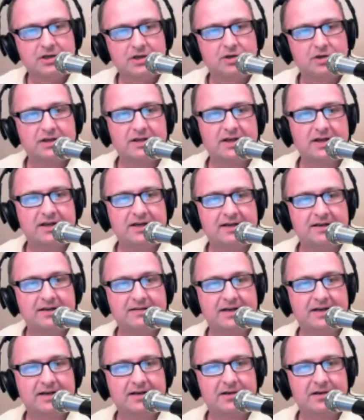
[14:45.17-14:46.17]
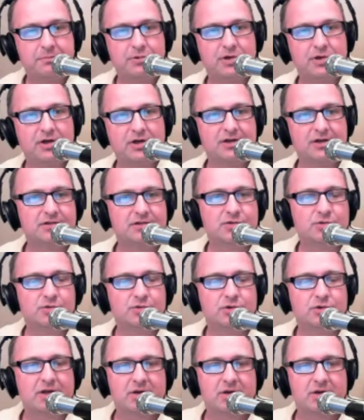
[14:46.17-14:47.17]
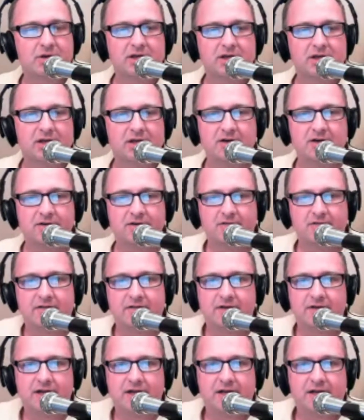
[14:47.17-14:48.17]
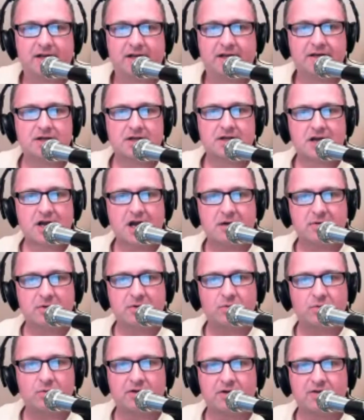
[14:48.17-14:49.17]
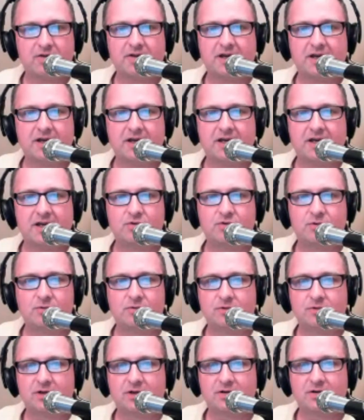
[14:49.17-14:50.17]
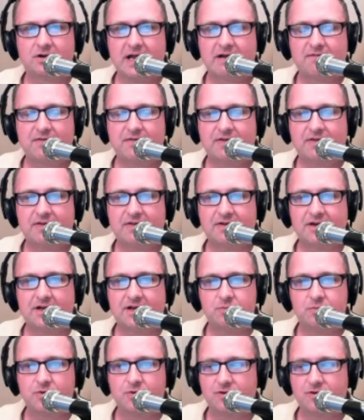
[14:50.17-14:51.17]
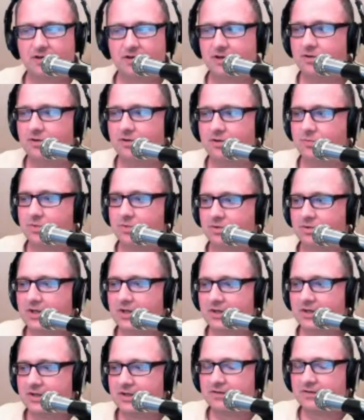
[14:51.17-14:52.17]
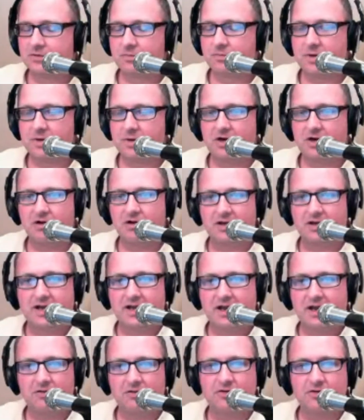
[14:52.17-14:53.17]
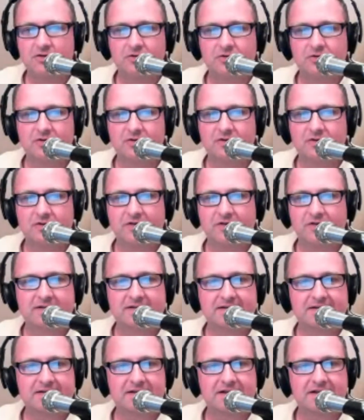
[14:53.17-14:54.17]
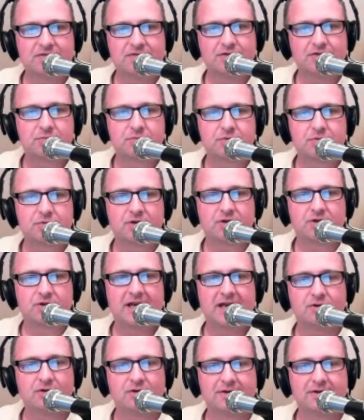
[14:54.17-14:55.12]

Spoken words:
Kentucky decided to put $120 million in renovating Commonwealth Stadium, so half of the stadium was unusable. So by all accounts, it was a very successful spring game.